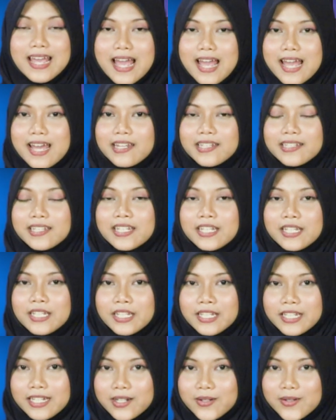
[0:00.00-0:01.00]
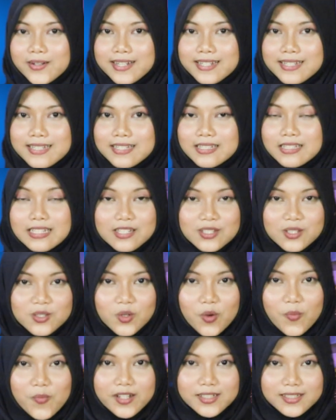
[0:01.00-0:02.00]
And here is this
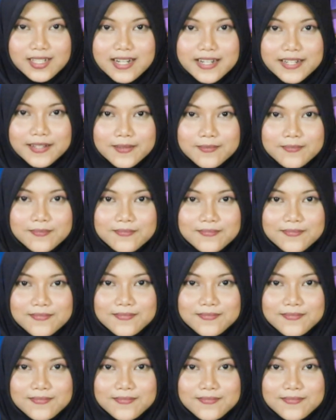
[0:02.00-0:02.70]
topic line.